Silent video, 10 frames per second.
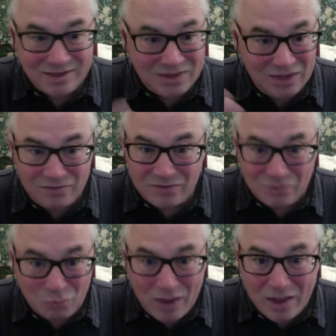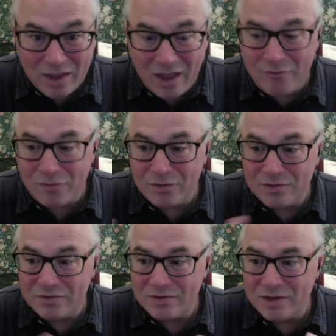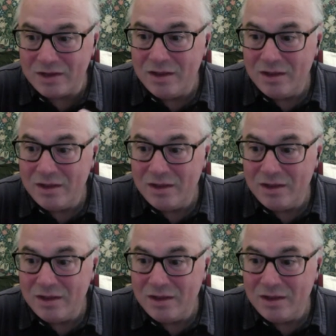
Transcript: gives great cover, doesn't it?